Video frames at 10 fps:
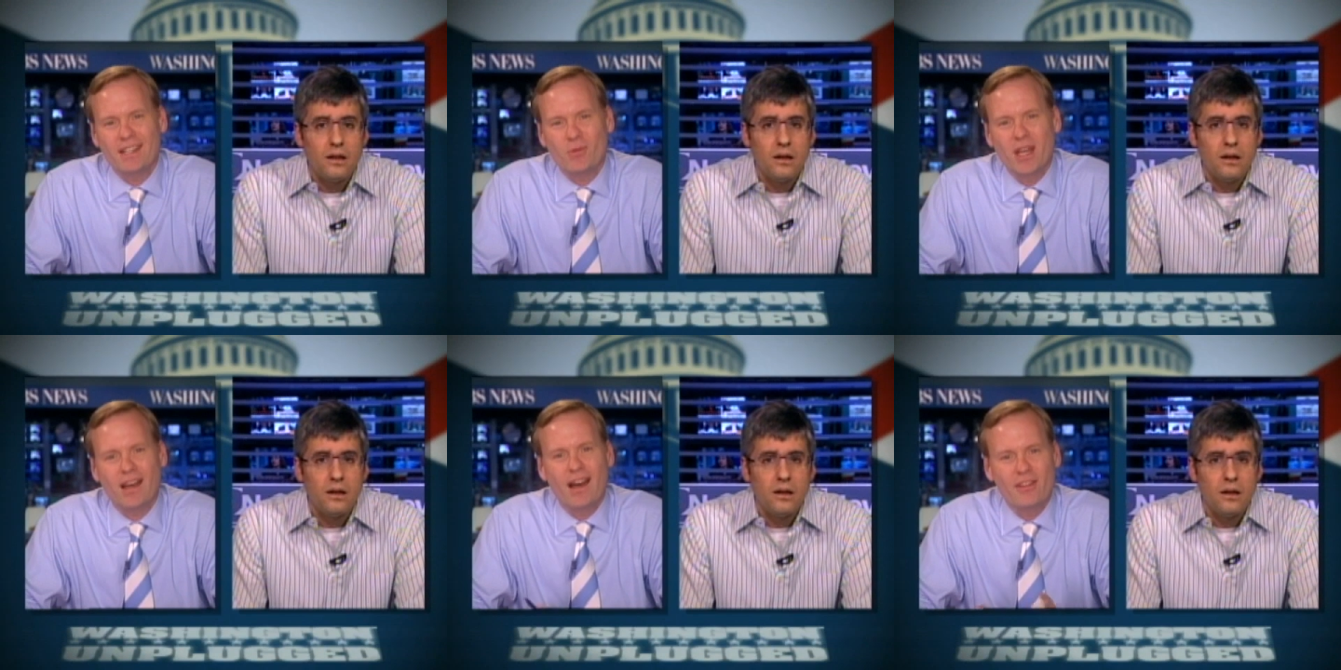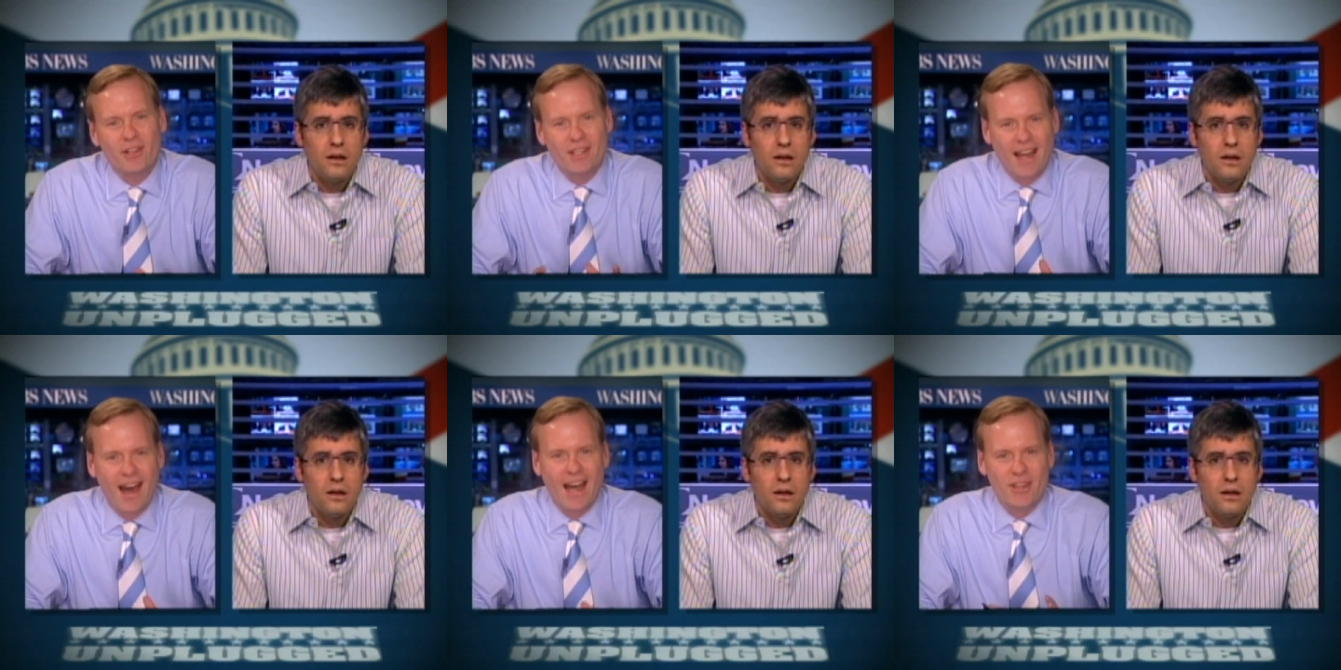Speaker 1: what other
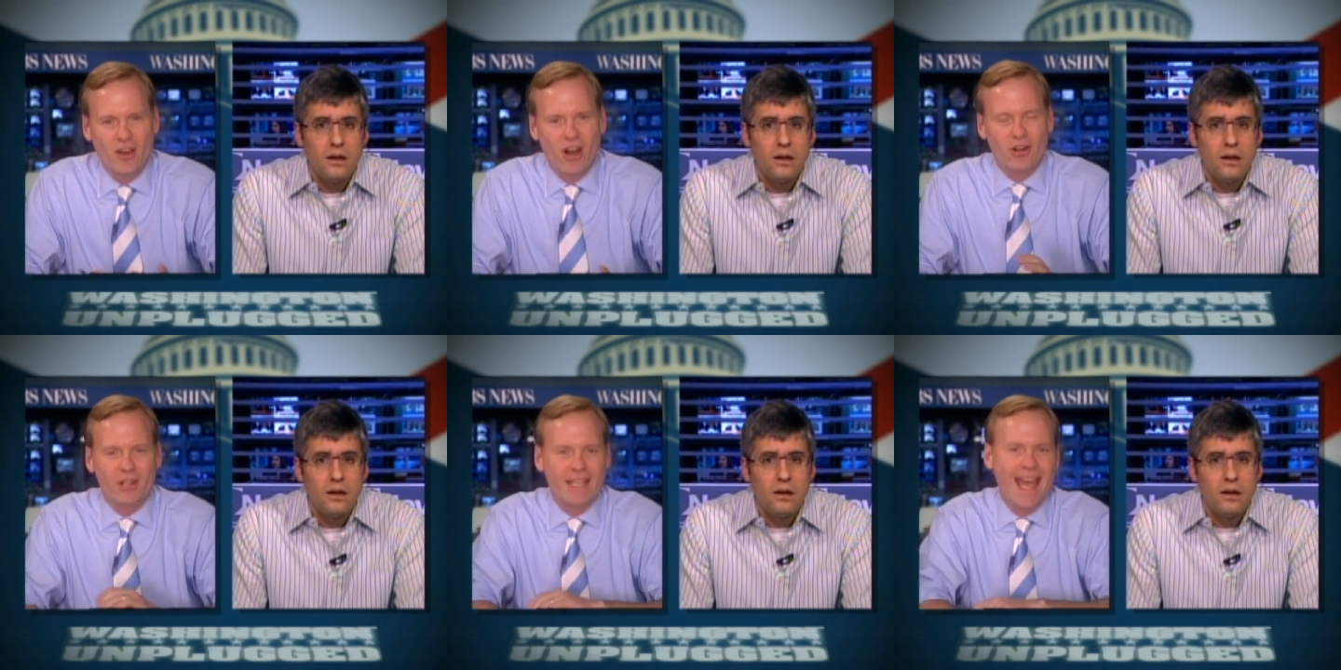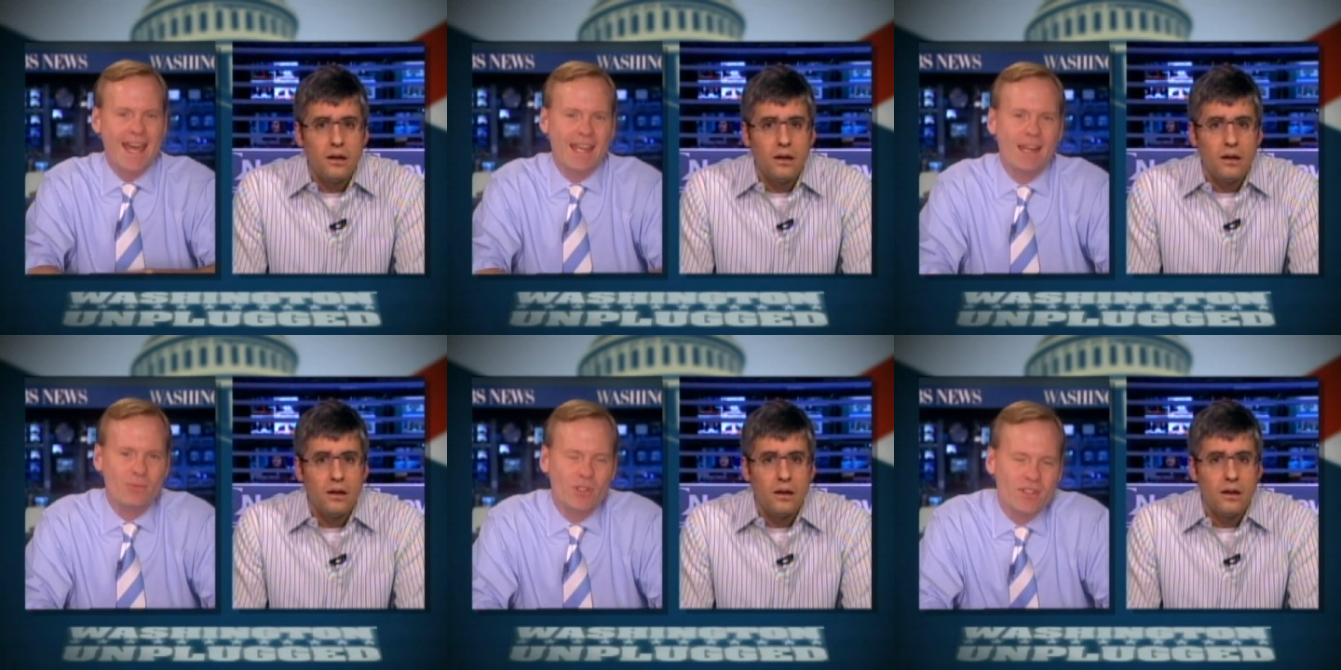non-dog or cat
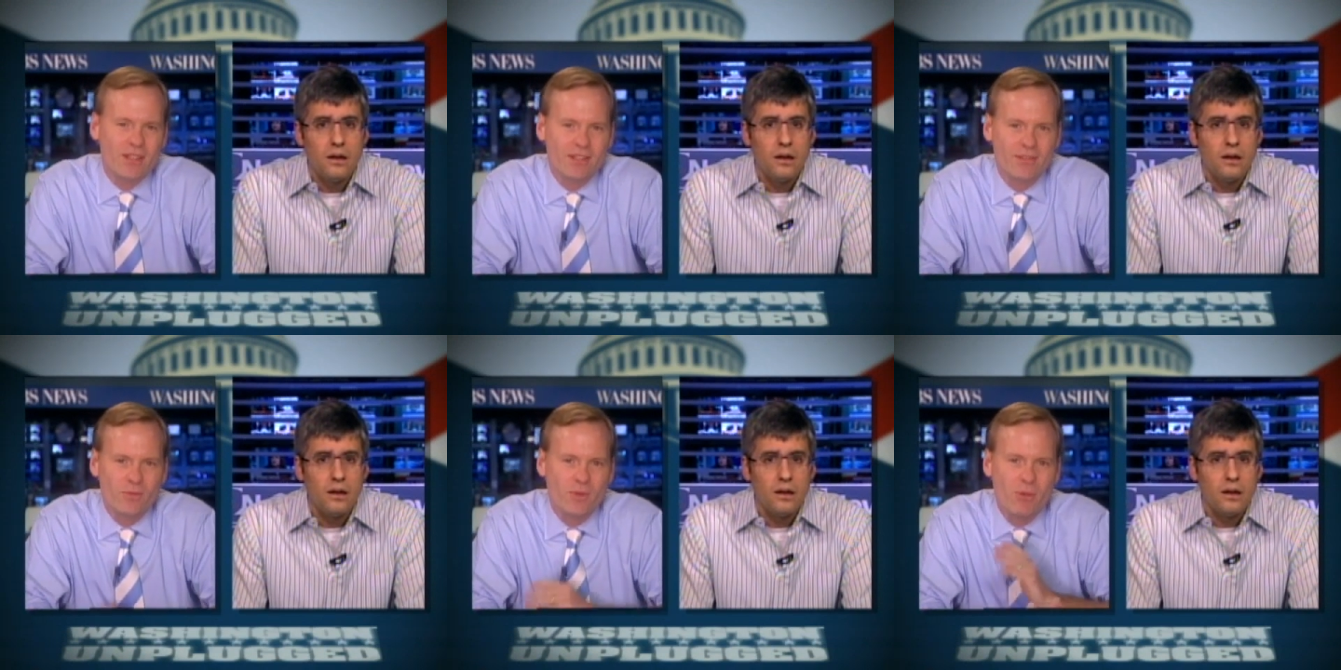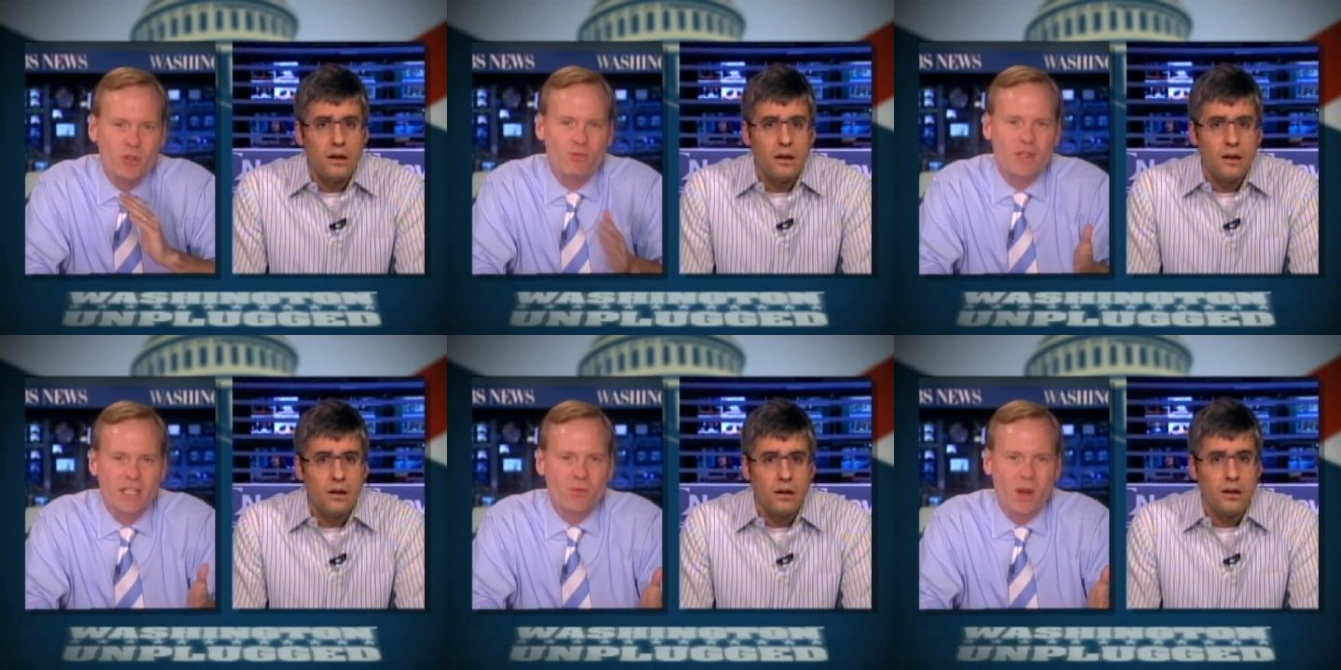animal is the, uh, the most
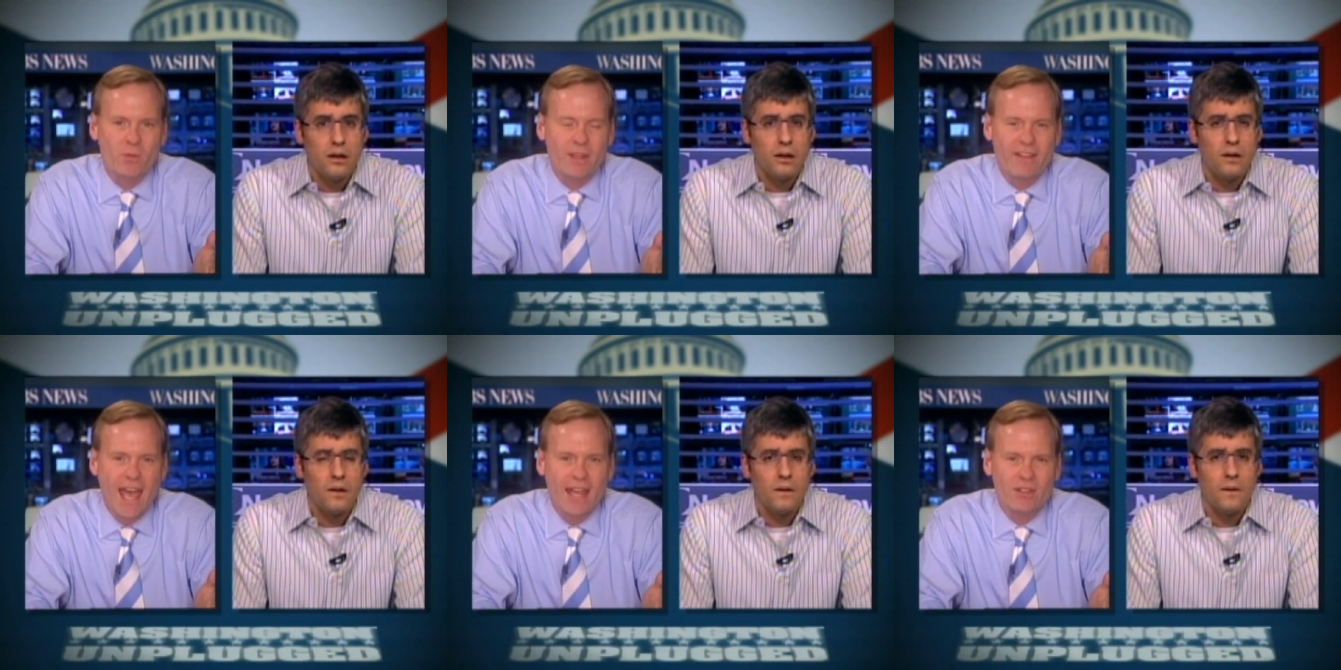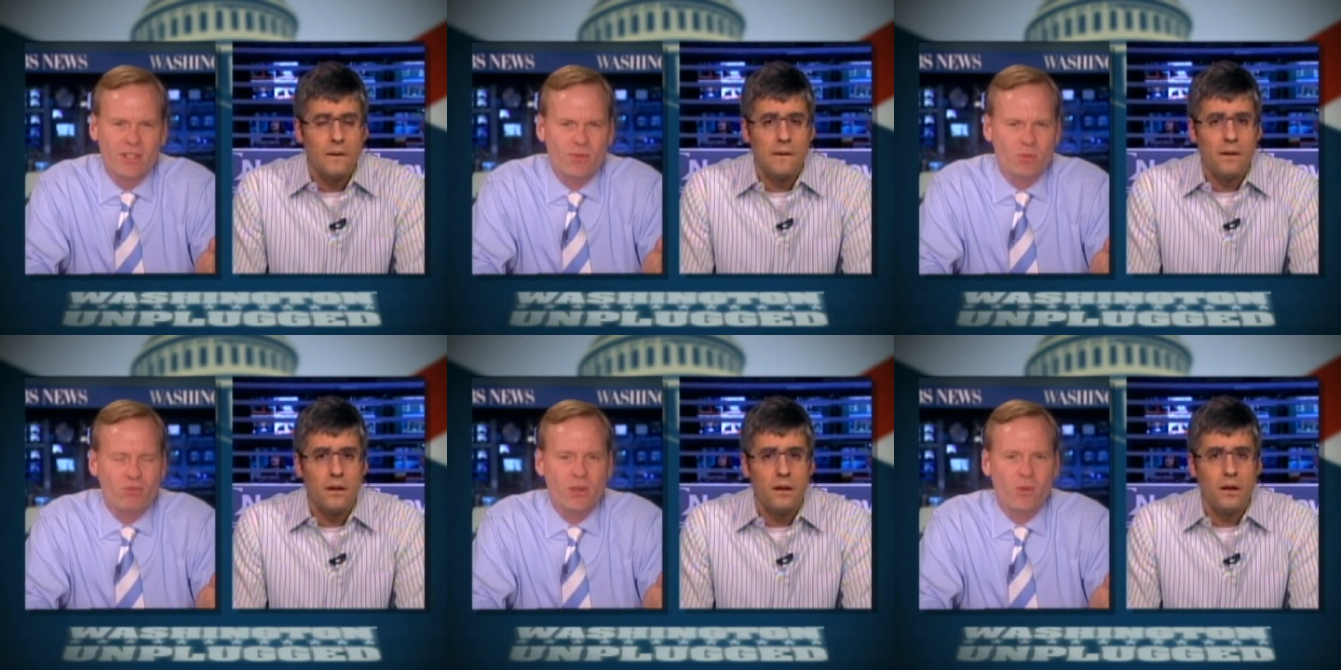recent one we've had? You said it was
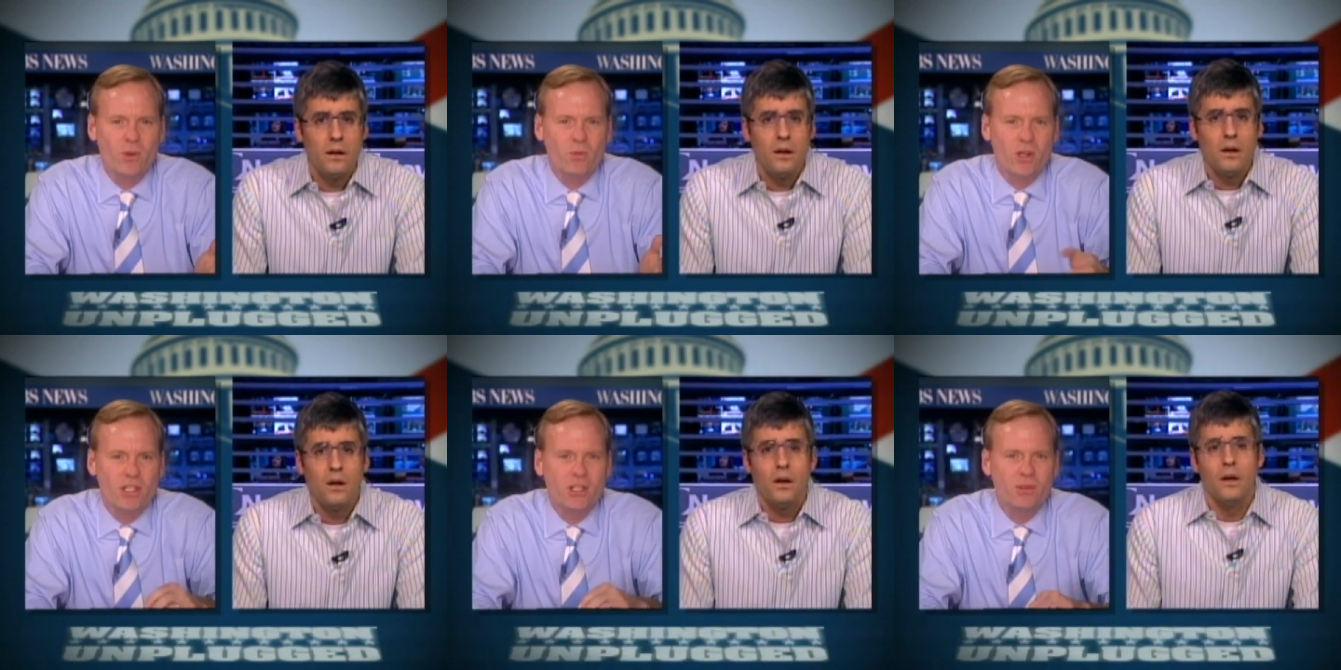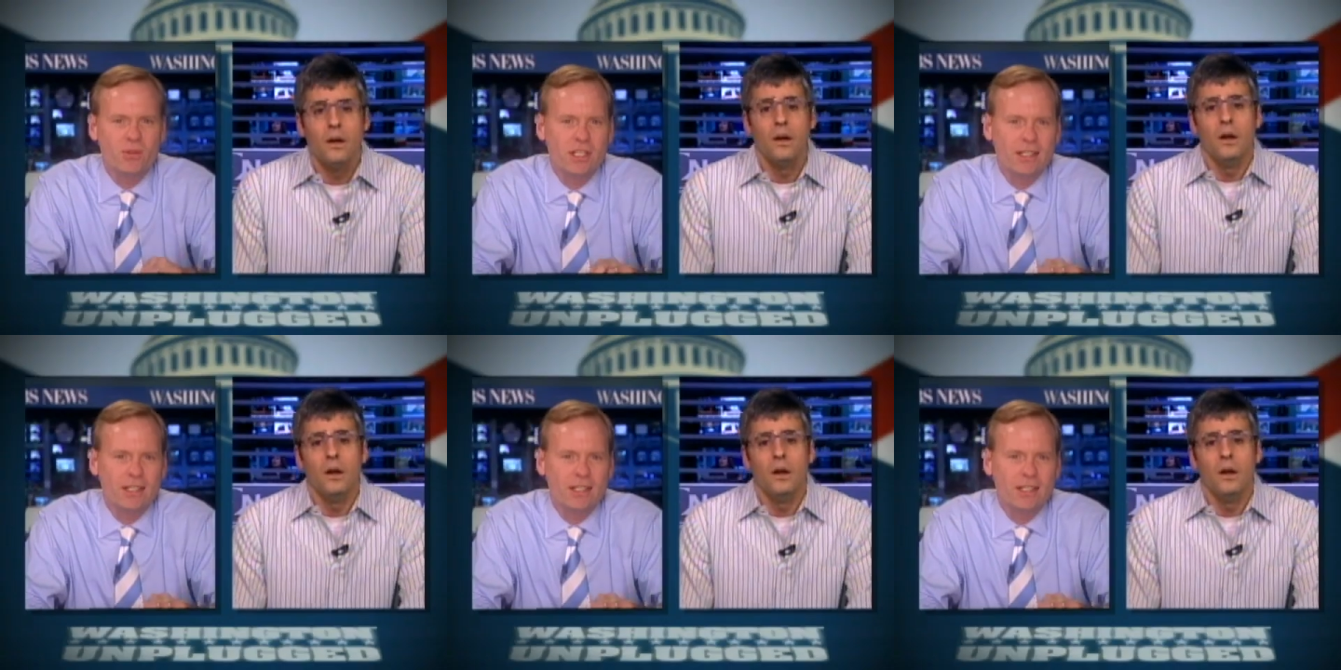pre-World War II.